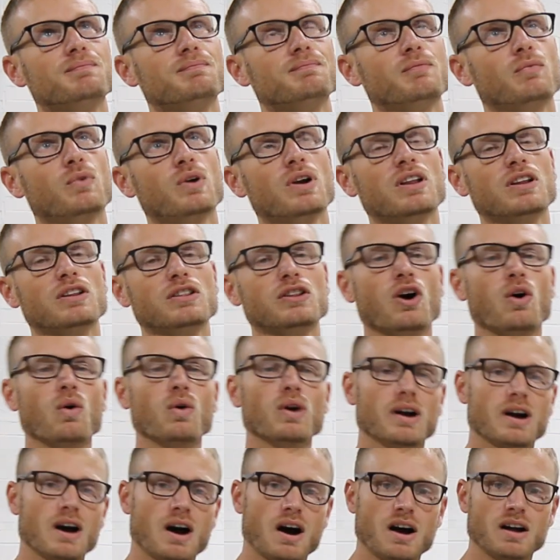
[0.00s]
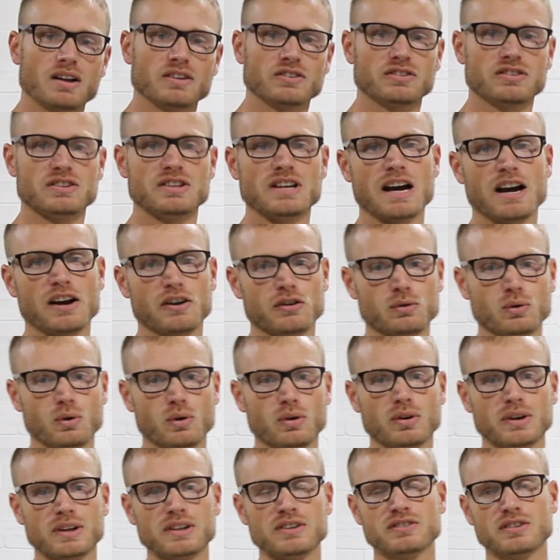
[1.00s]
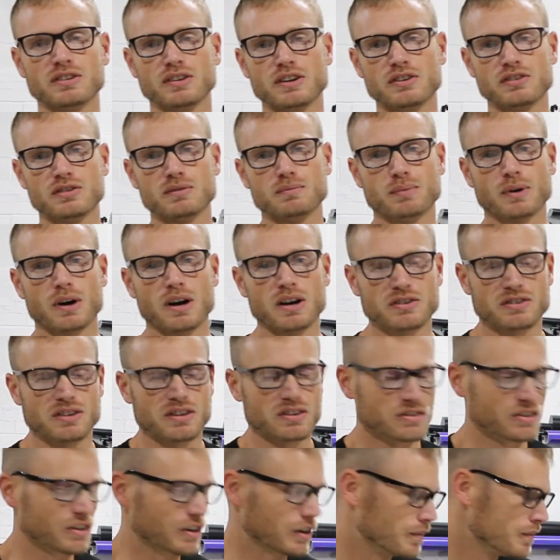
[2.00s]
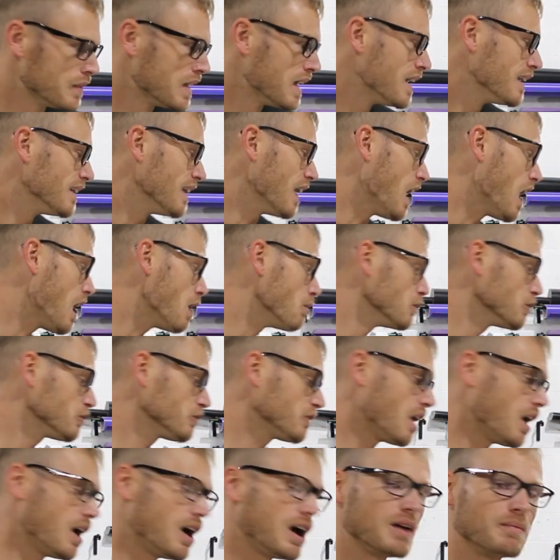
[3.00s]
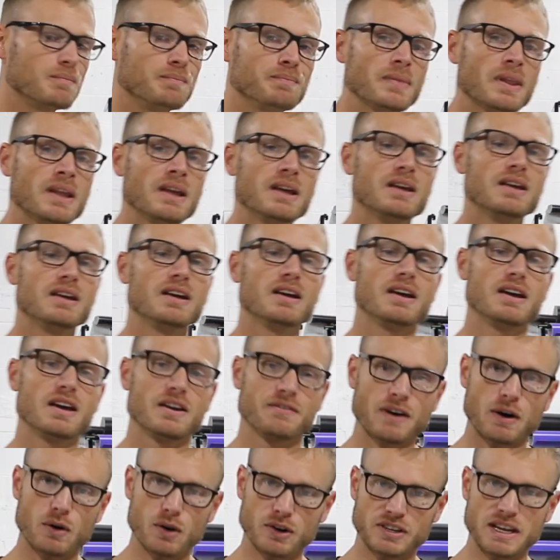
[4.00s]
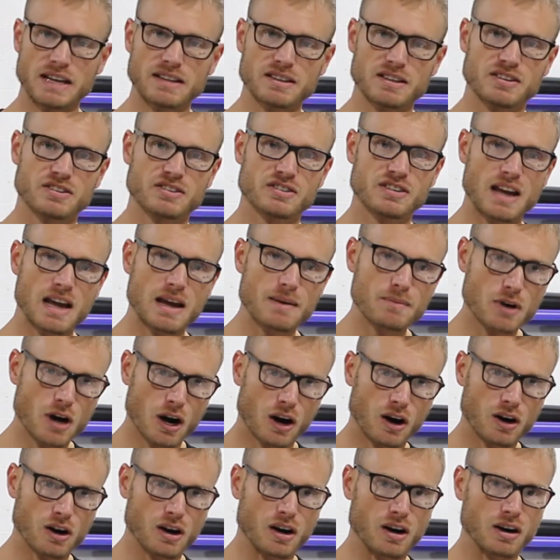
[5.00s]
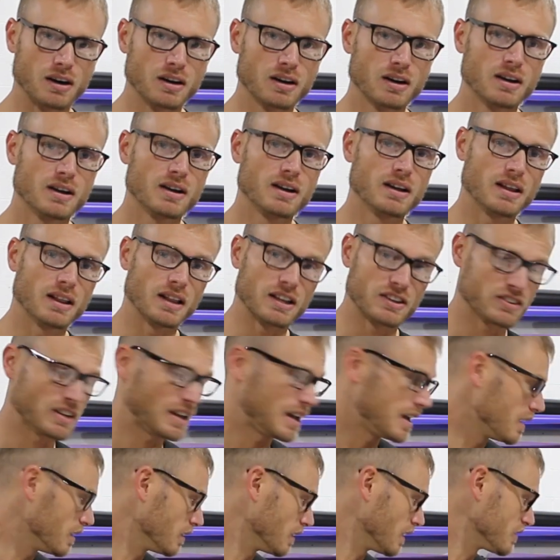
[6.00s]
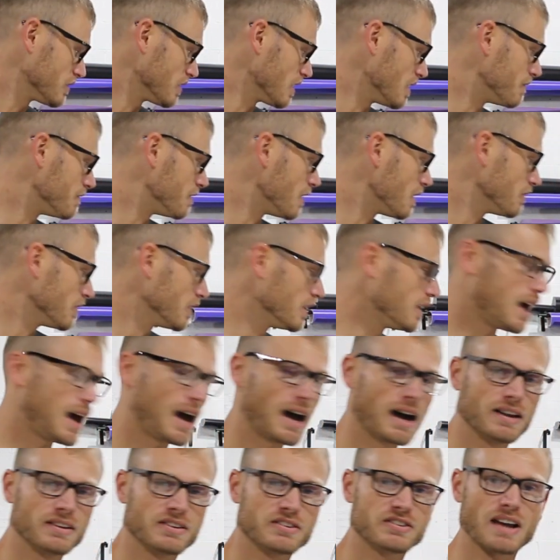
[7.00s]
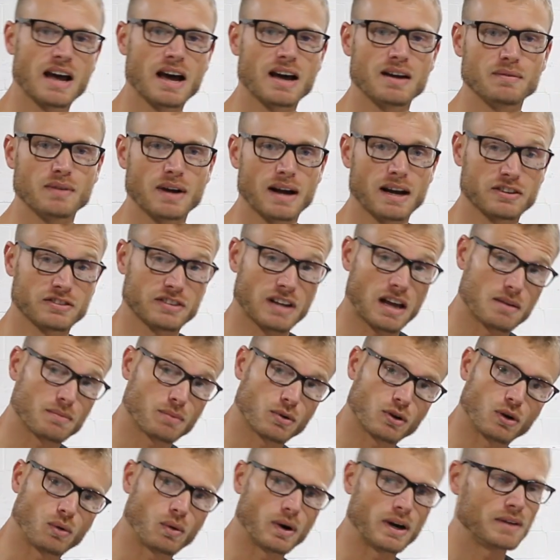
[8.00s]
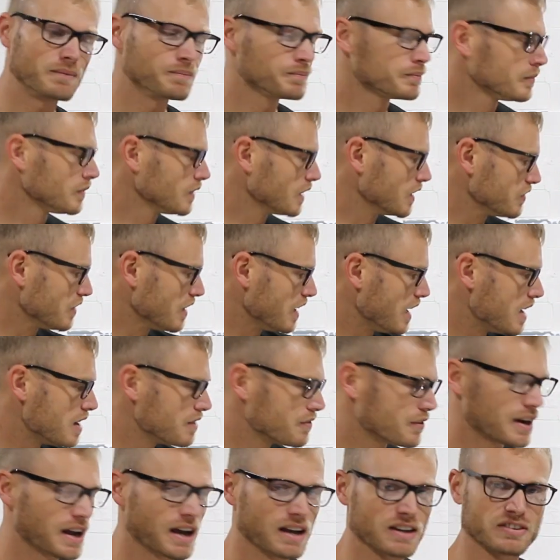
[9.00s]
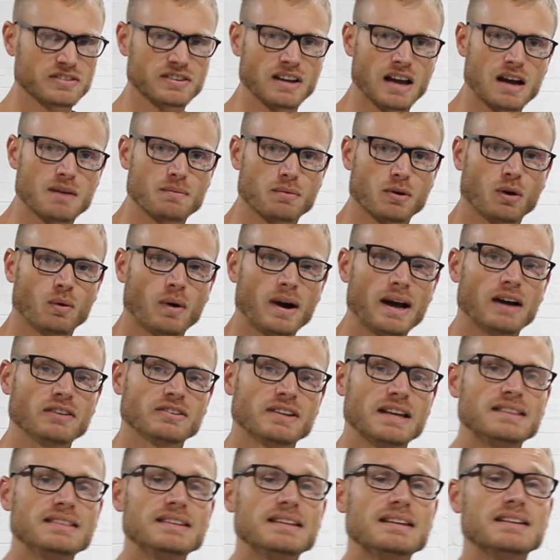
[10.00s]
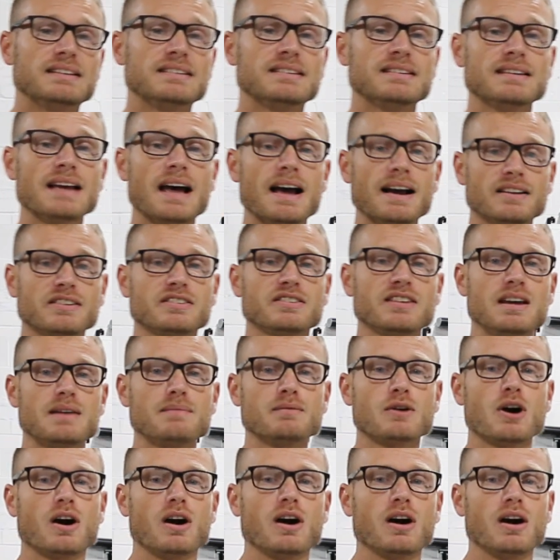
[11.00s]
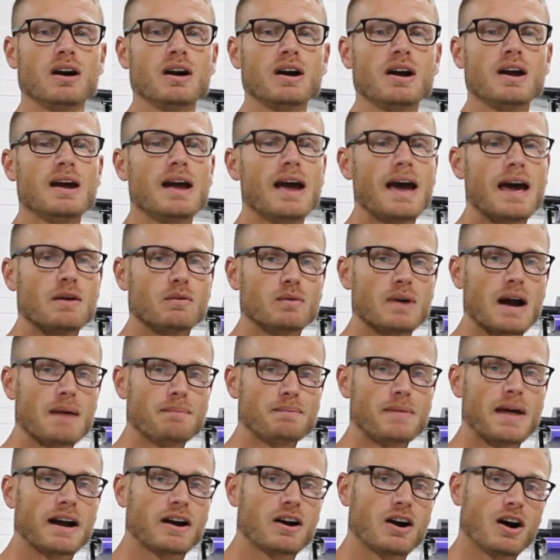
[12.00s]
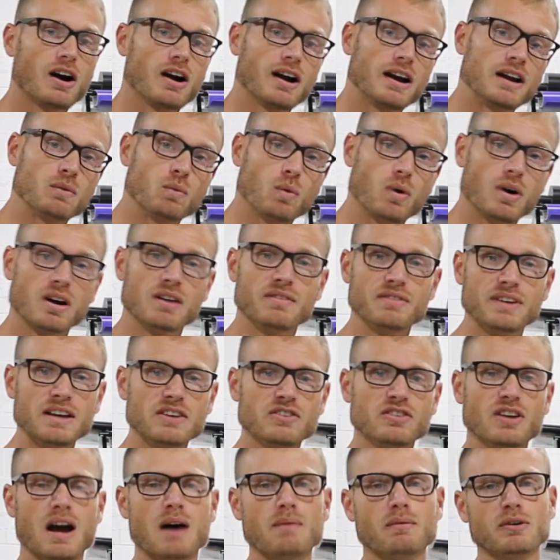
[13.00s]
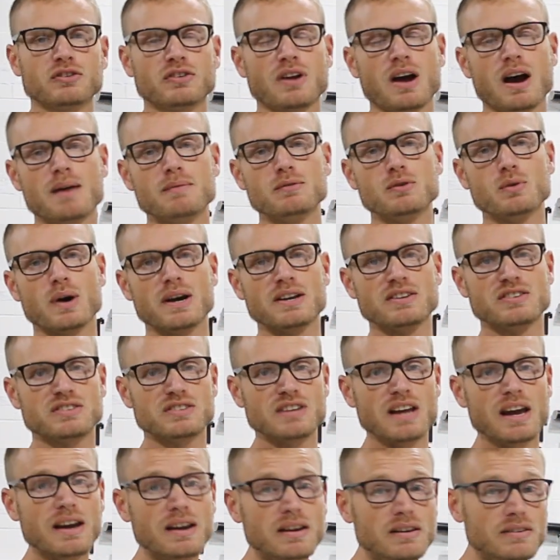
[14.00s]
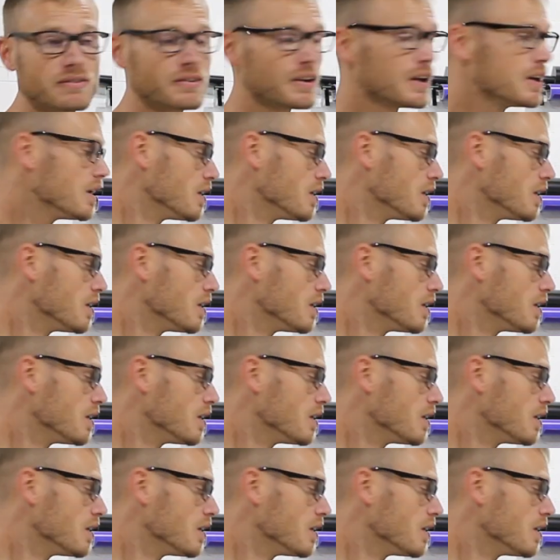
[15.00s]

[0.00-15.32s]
one of the lower cons to the actual installation process here. Now, how much time, if I were to take the same car, let's say Vvivid has satin pearl white, let's say Avery has satin pearl white, I'll take the exact same car and wrap that car in one of each. How much time do I save